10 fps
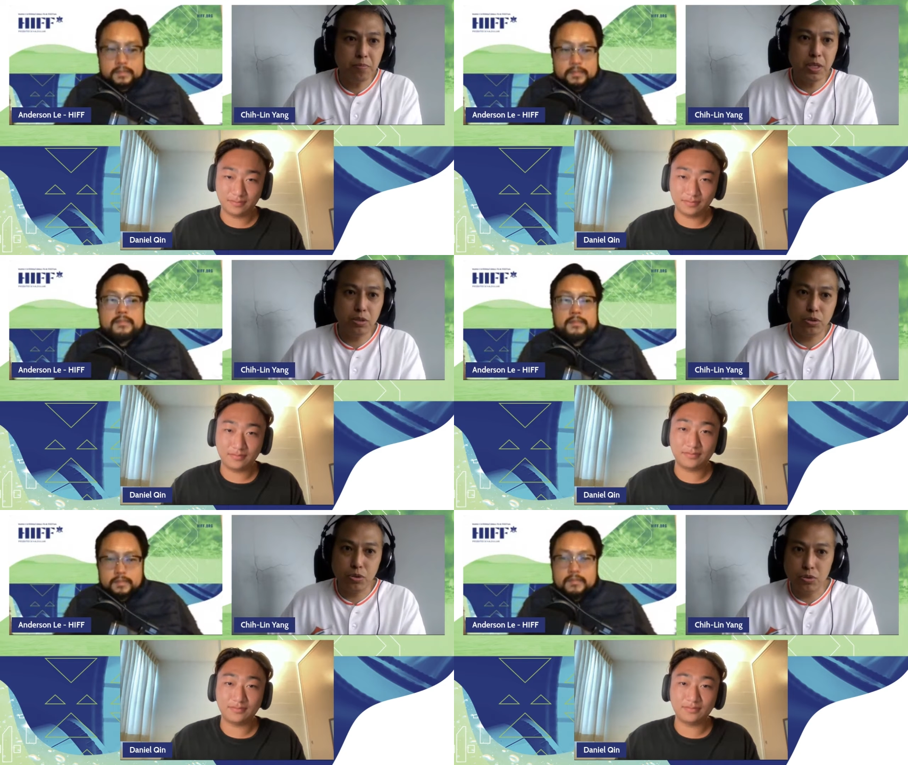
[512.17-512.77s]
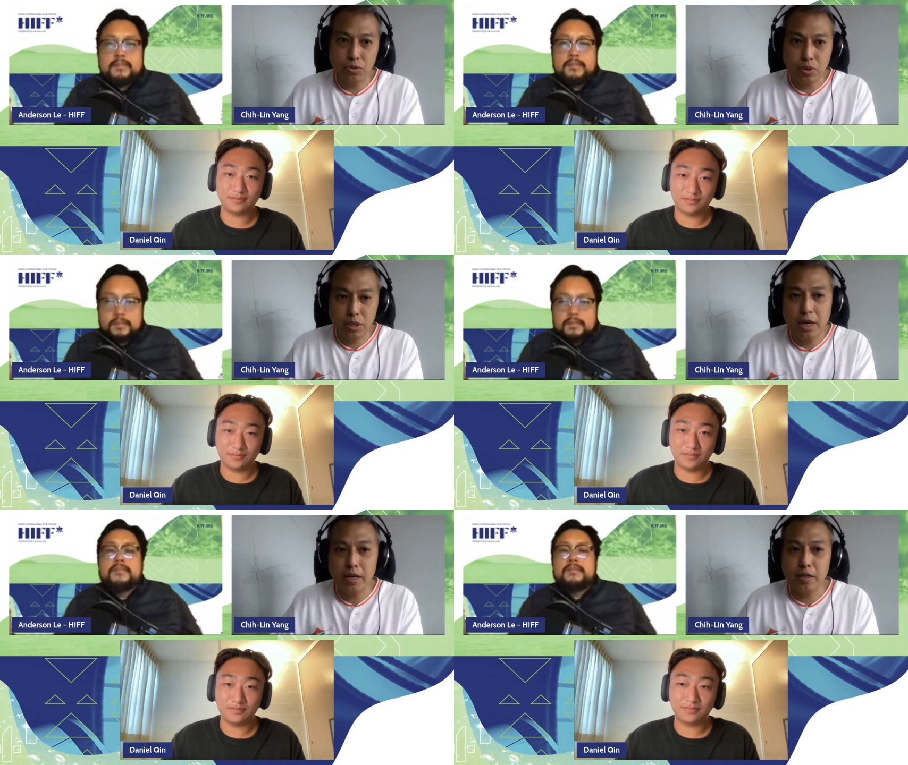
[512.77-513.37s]
Speaker 1: me to
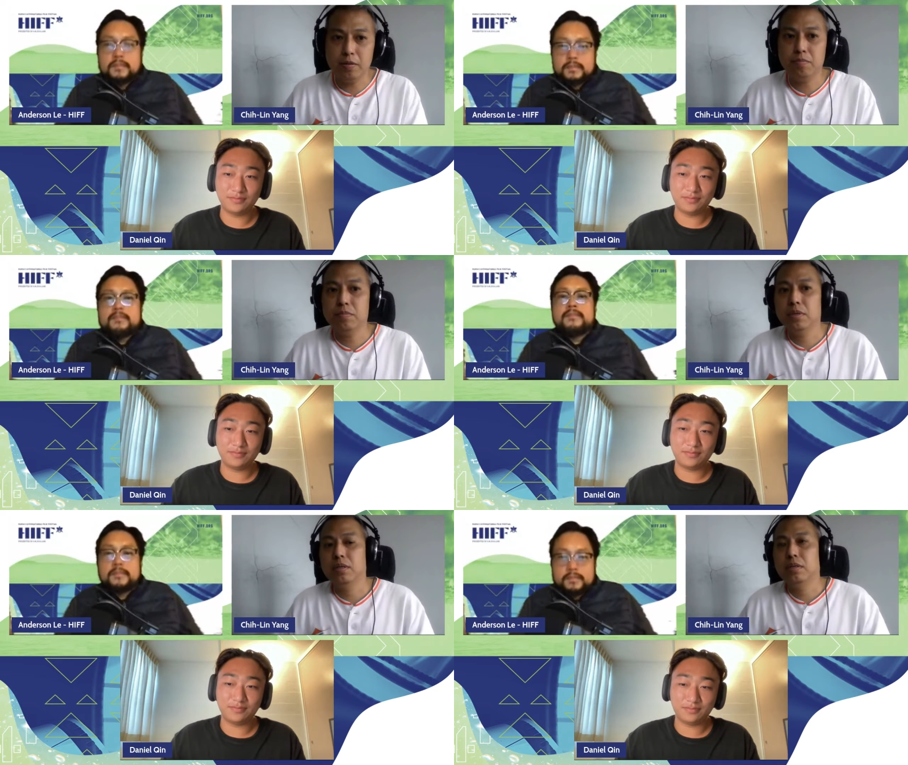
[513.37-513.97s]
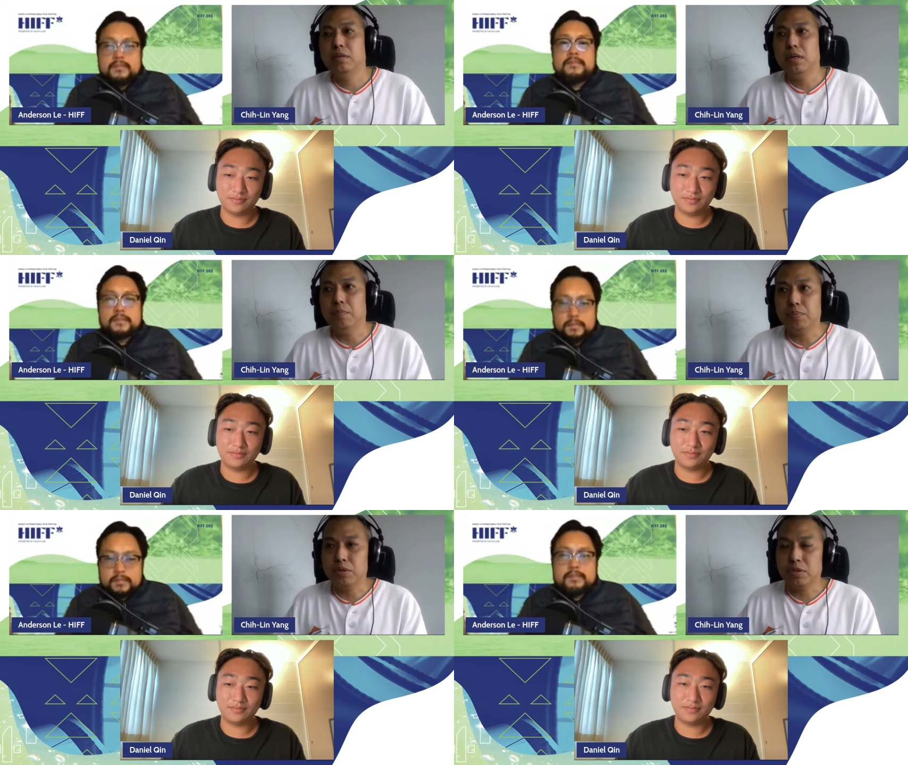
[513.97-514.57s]
guide them and
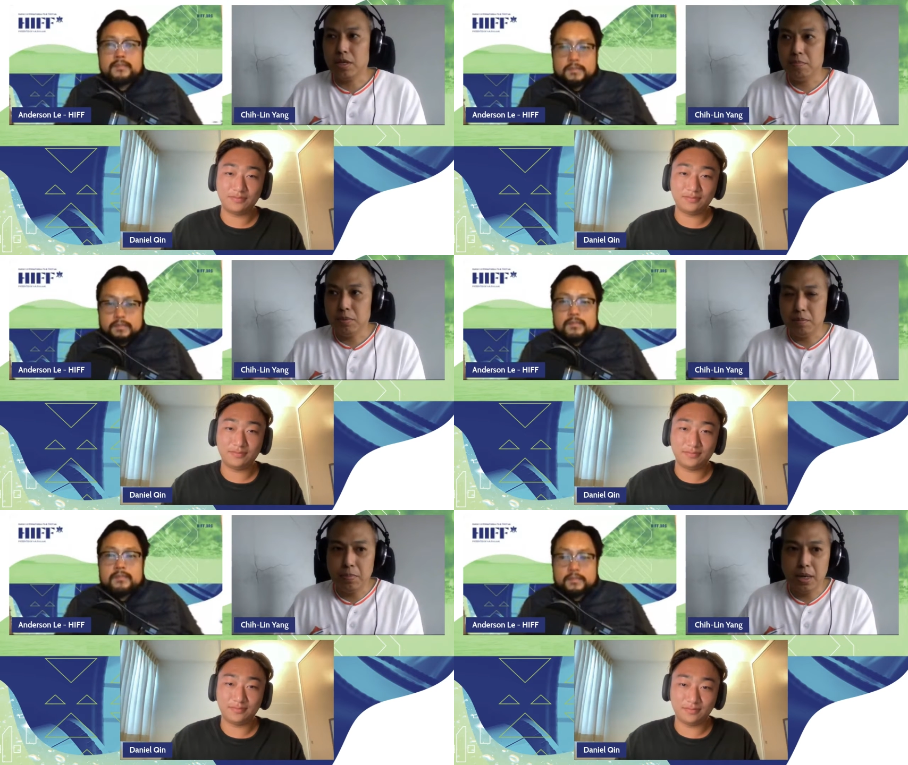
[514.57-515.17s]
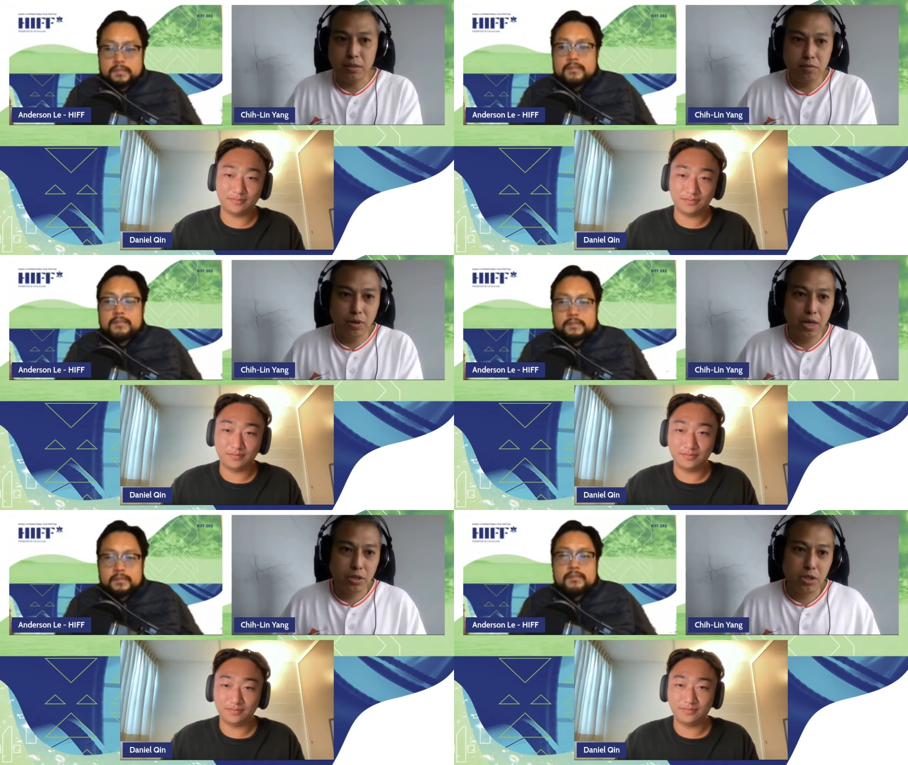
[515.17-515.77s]
put them in my
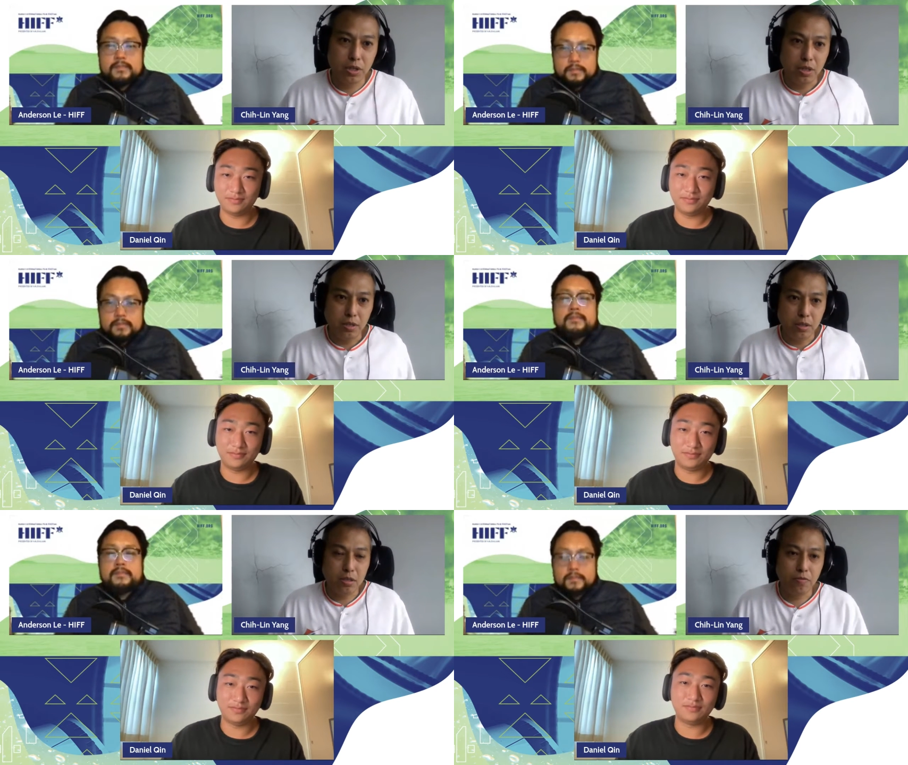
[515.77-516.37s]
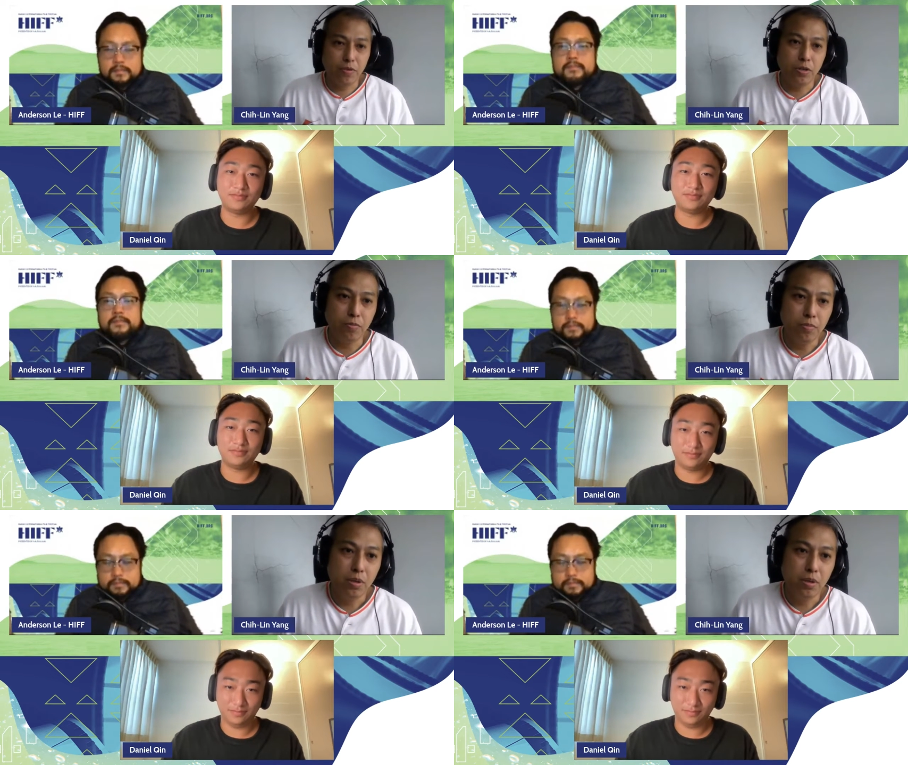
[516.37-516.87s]
direction in this field.